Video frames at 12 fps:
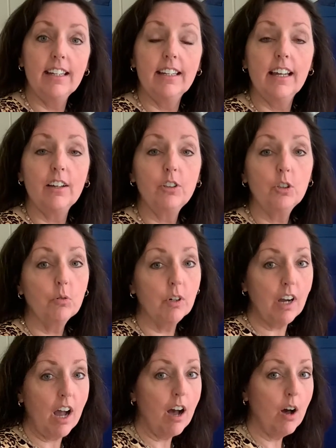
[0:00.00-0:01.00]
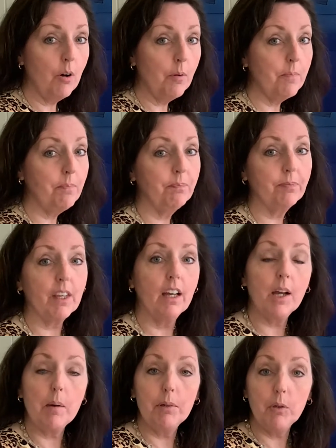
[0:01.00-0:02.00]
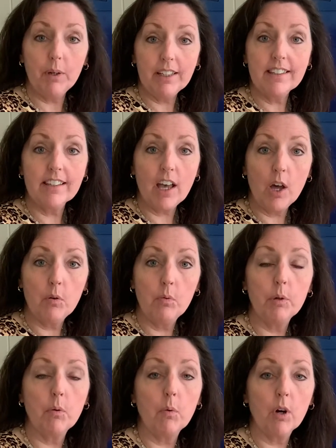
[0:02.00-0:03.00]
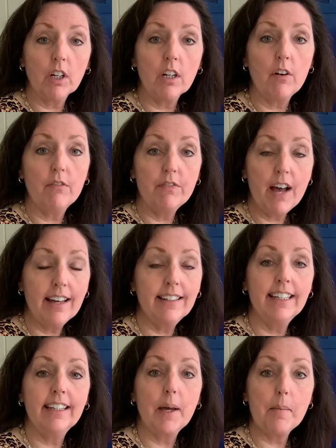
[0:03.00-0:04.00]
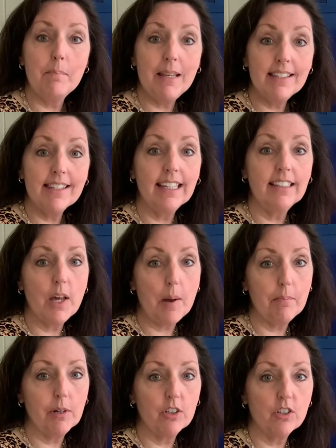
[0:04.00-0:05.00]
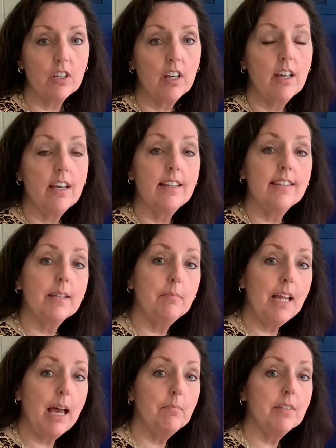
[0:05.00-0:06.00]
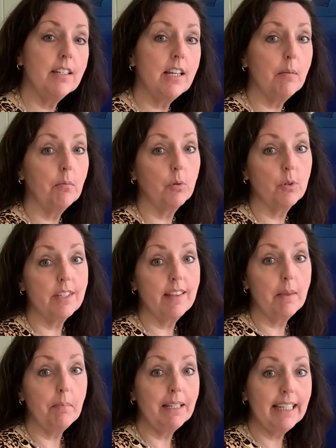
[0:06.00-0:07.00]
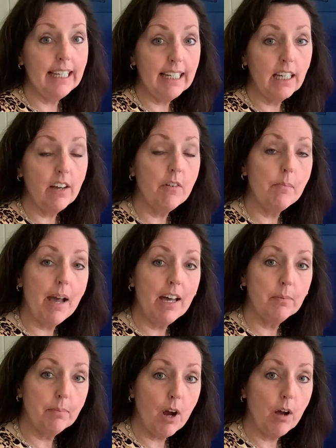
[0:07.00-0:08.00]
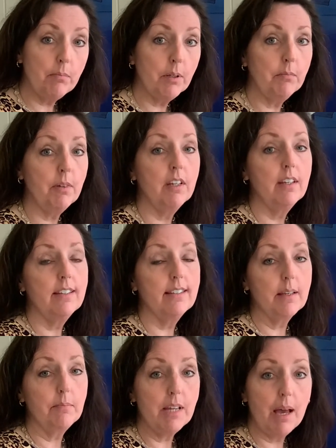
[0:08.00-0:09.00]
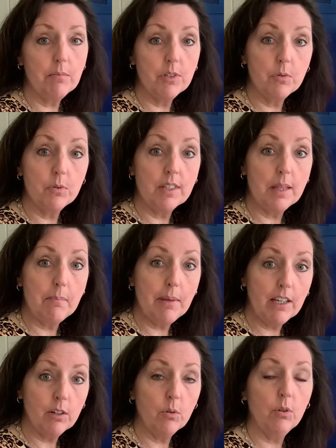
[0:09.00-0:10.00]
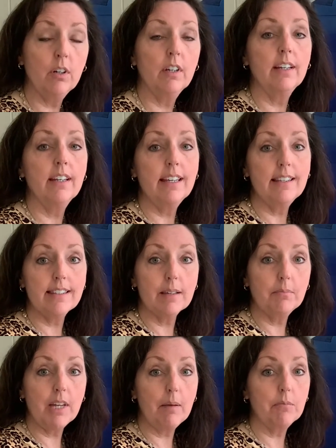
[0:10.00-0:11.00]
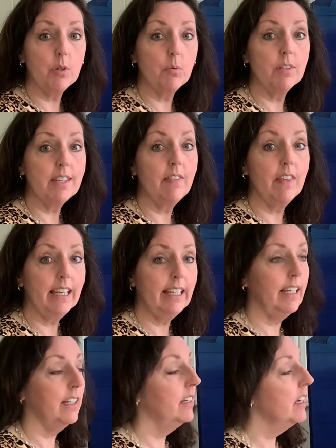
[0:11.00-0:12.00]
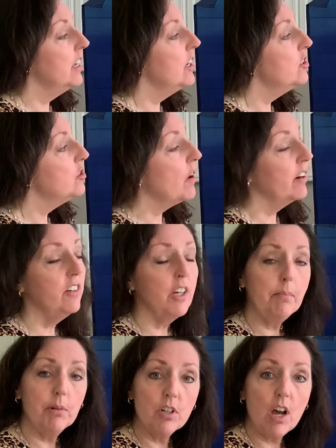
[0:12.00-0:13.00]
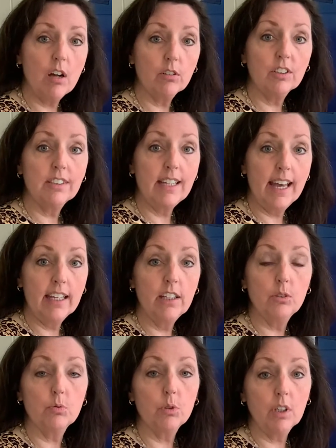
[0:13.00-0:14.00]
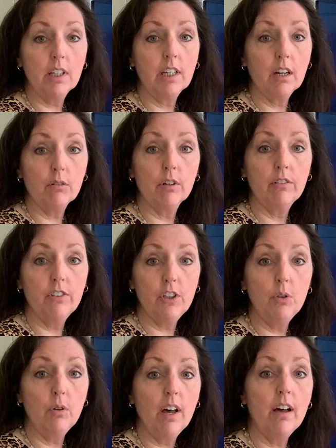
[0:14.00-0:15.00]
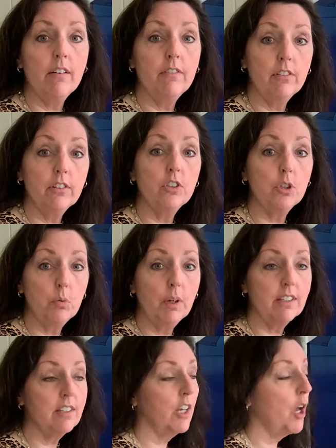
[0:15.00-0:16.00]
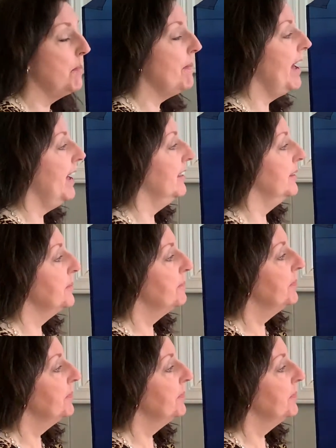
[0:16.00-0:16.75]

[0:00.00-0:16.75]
Now you'll recall a couple of weeks ago we were working on finding missing numbers. Sometimes the number was at the beginning of a math problem, sometimes it was in the middle, and sometimes it was at the end. So our number talks today is really a review of 2 weeks ago math.